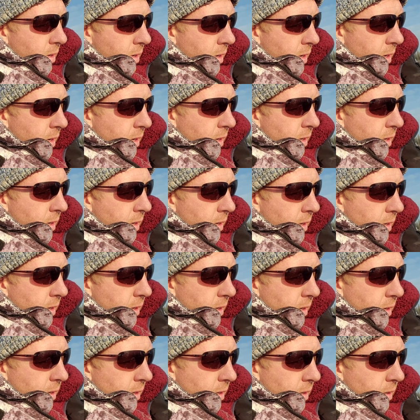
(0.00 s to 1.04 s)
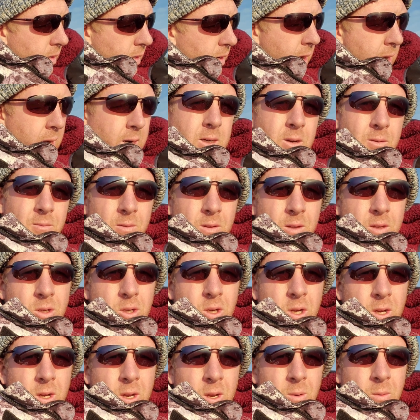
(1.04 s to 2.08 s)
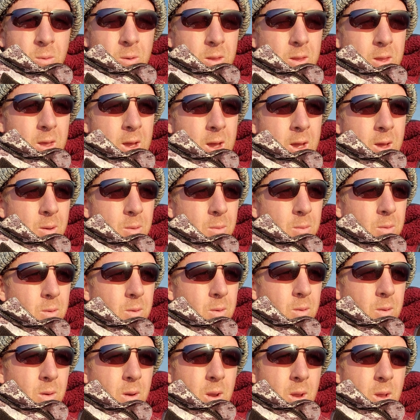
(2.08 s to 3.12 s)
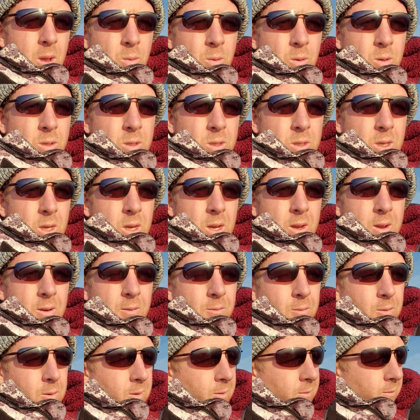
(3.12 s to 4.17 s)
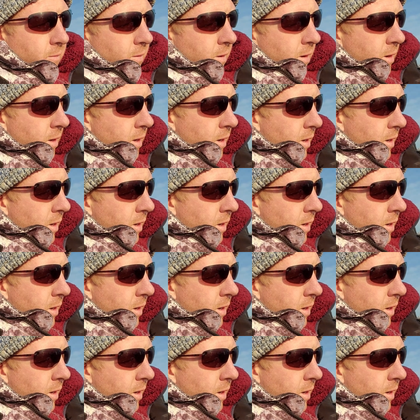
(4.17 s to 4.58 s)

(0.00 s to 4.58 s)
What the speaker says: and actively jigging with that, and we'll see if we can find